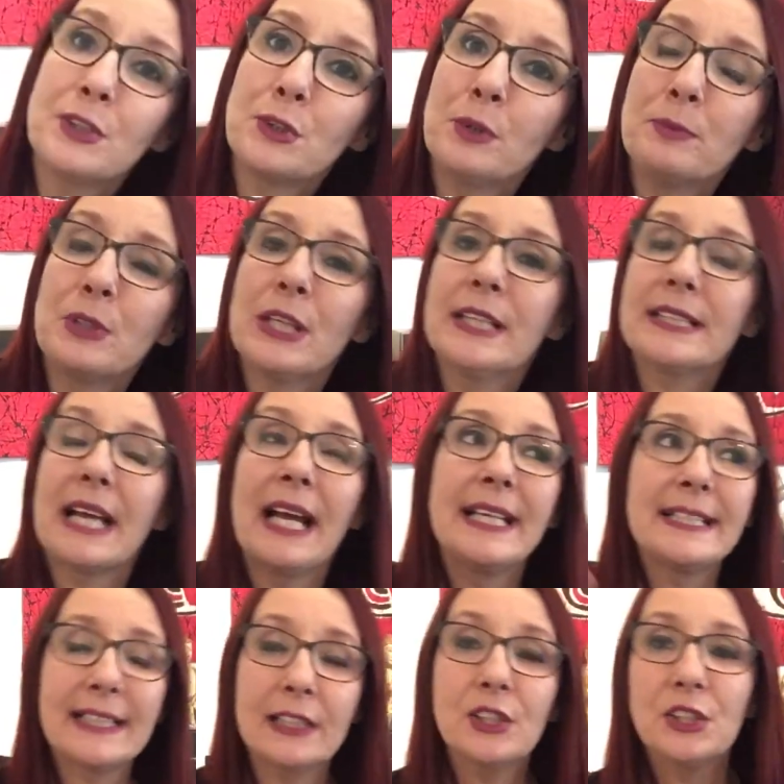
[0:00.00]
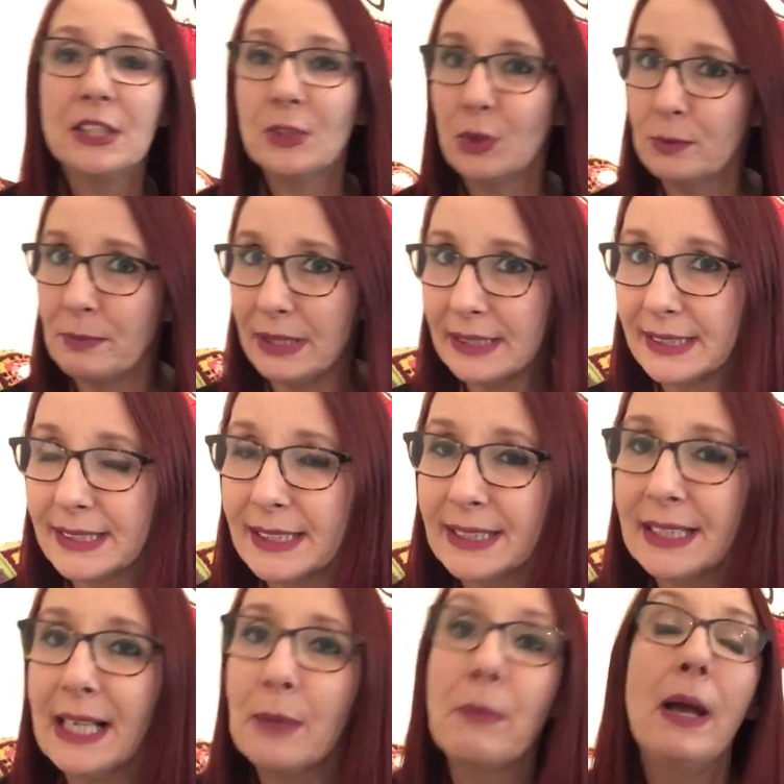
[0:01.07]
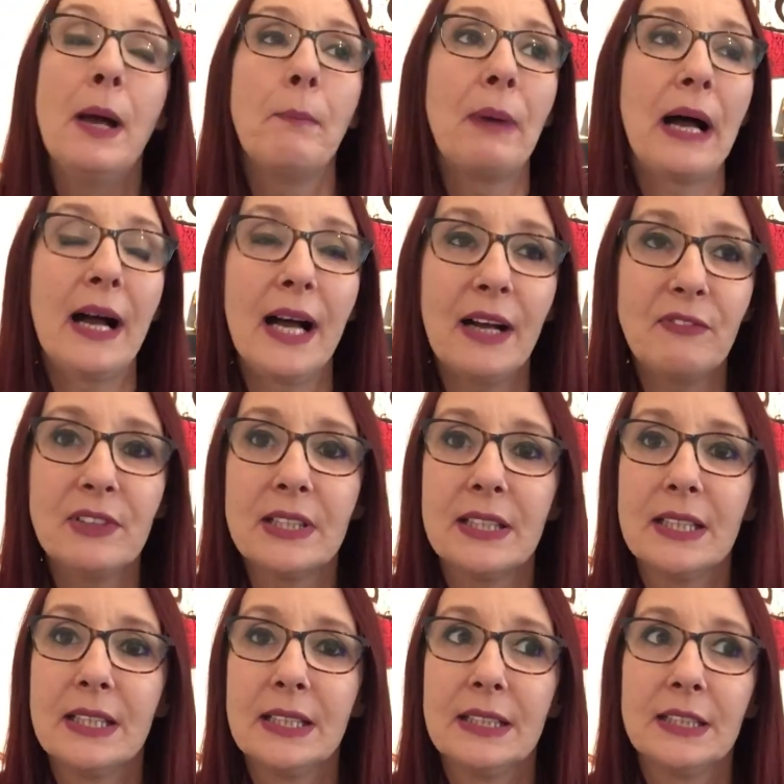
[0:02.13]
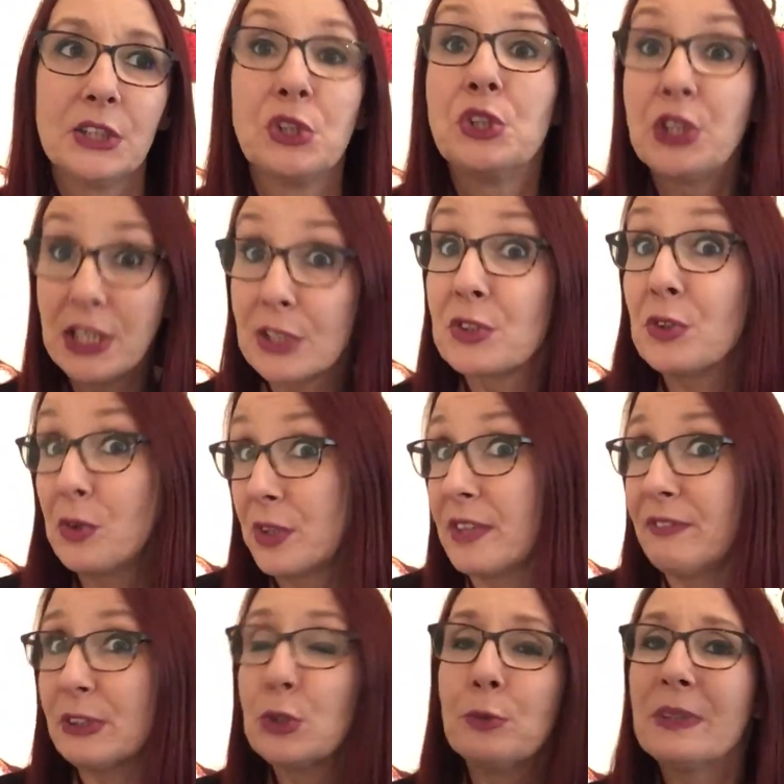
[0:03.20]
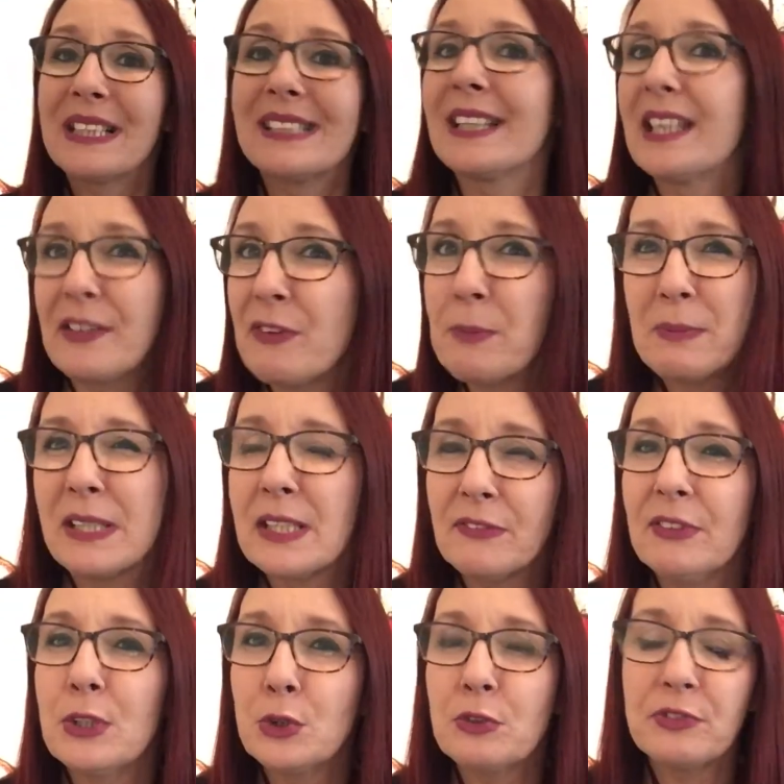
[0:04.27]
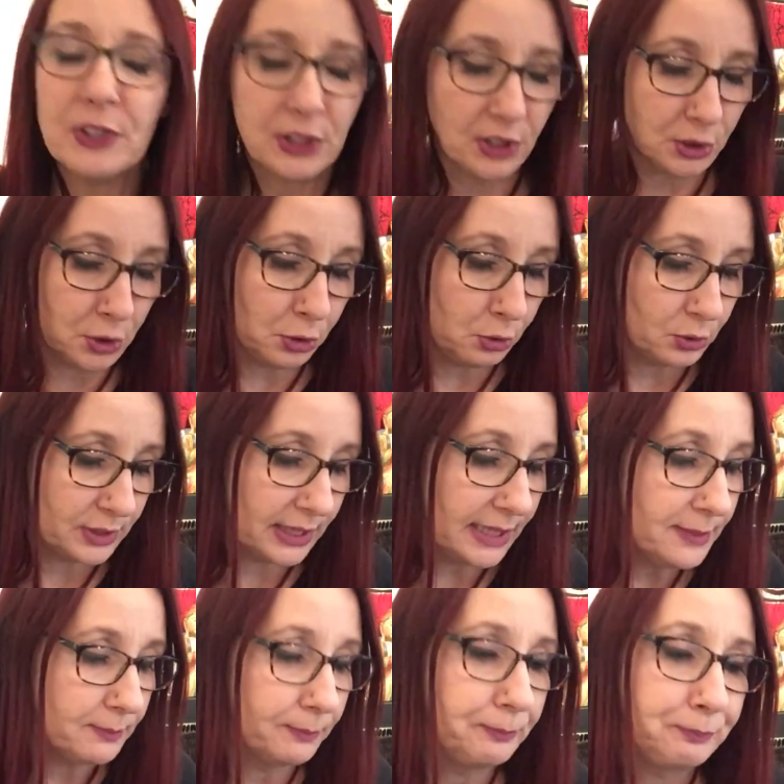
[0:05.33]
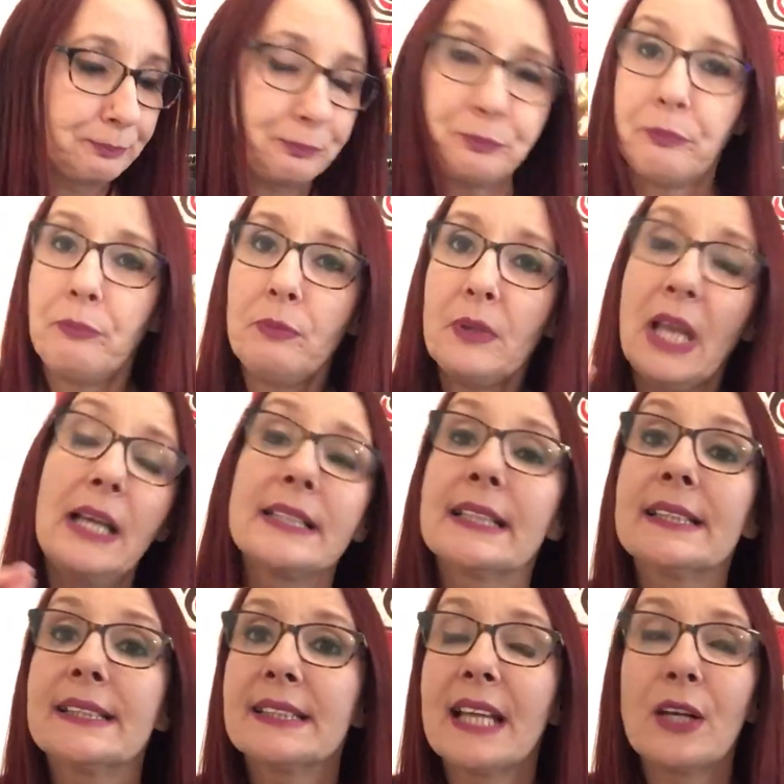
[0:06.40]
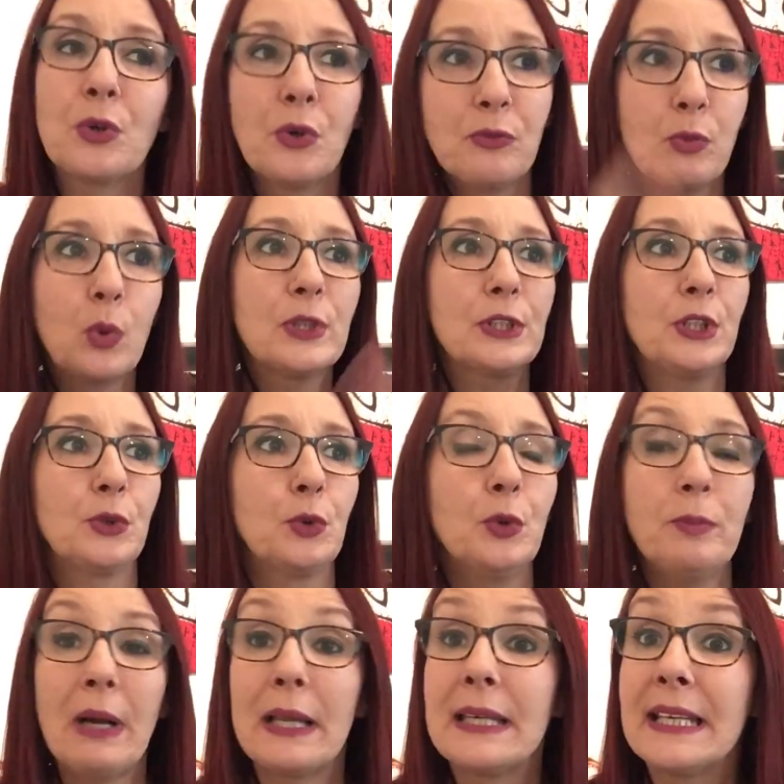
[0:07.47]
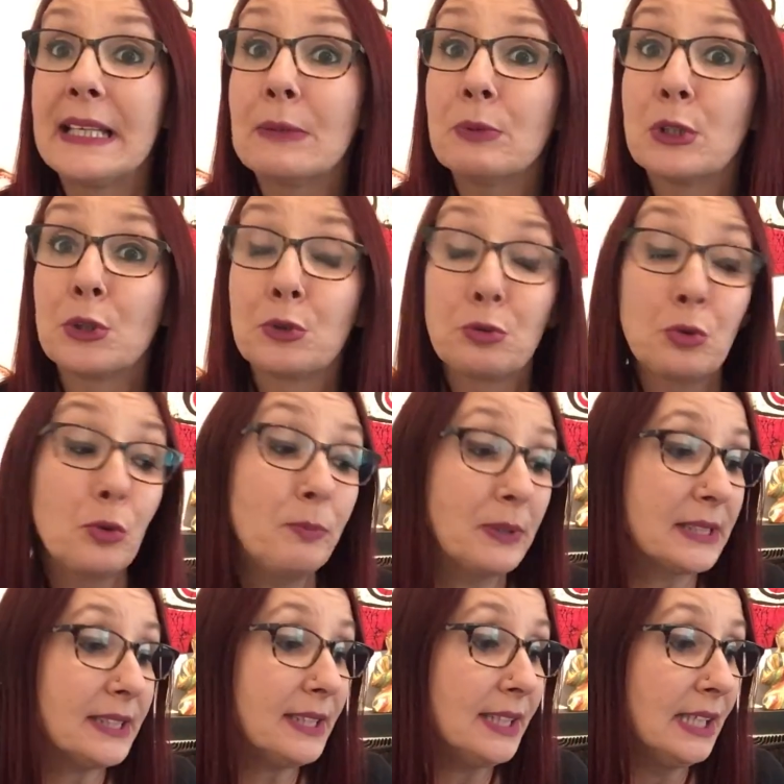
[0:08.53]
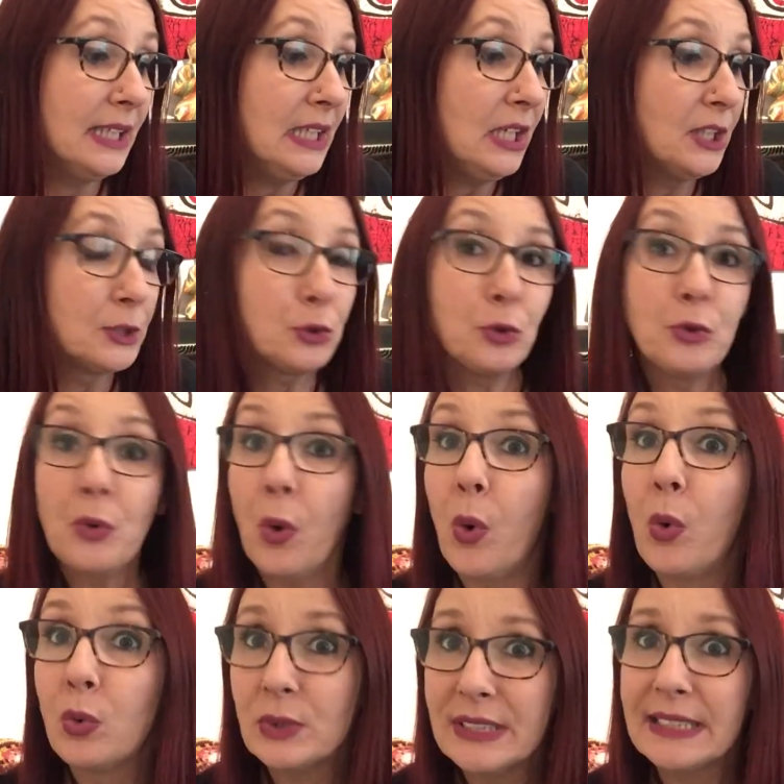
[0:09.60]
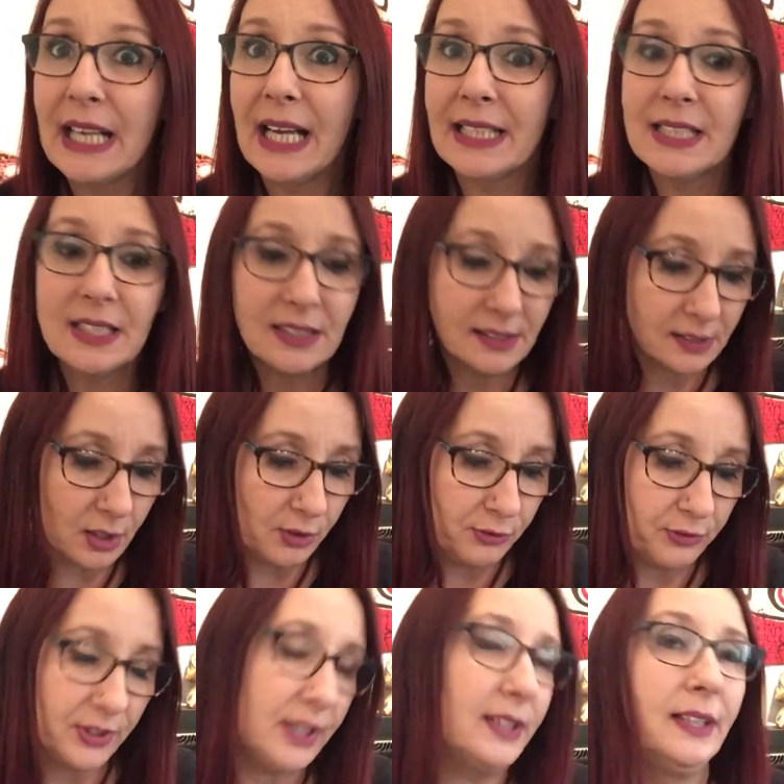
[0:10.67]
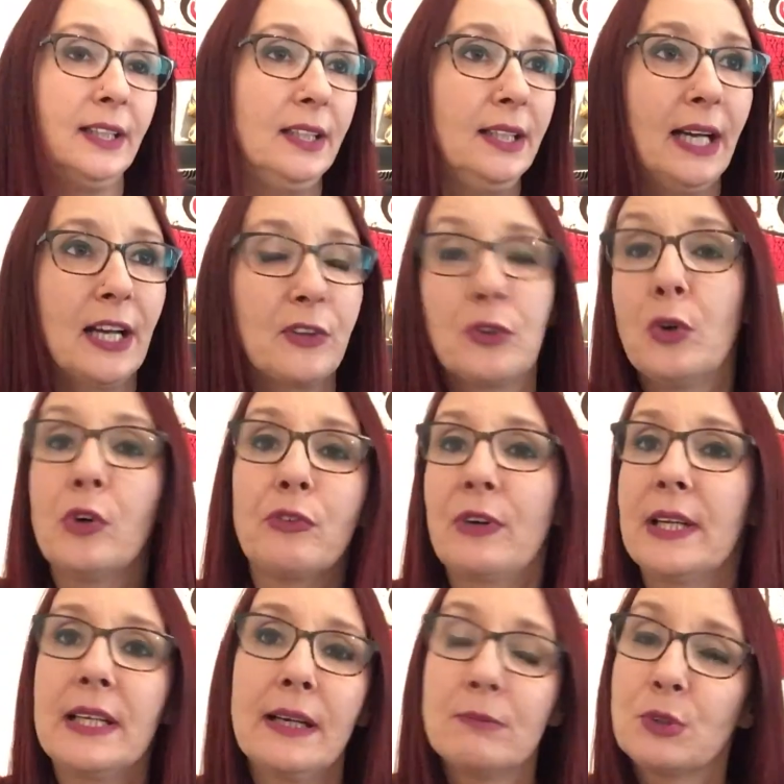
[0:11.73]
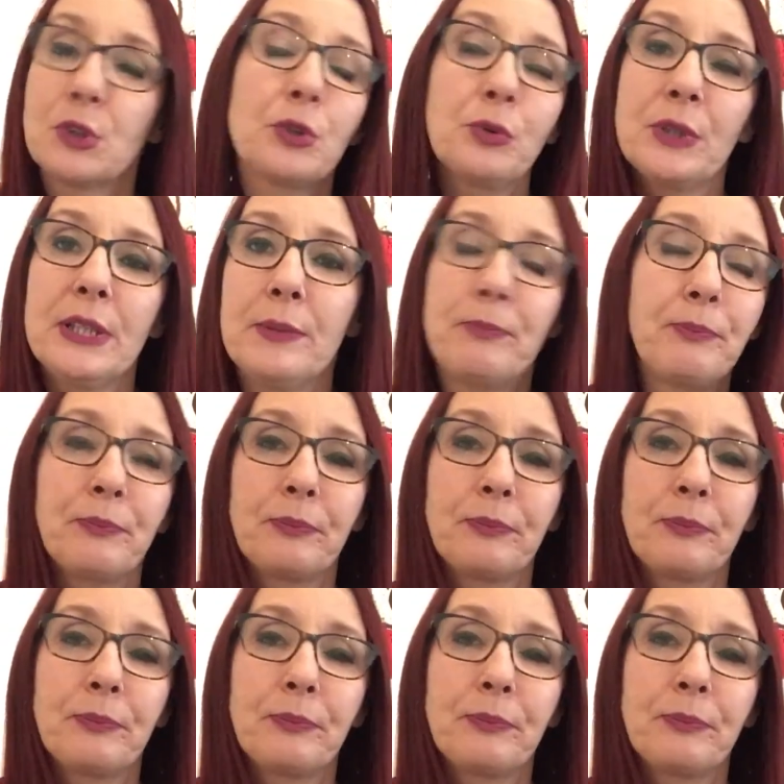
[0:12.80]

object I did share on my Instagram, but I haven't shared it on a video because I never made a video for such a long time. I did start off wanting to go, but then I was so busy doing all the dyeing stuff that I thought, right, I'm just going to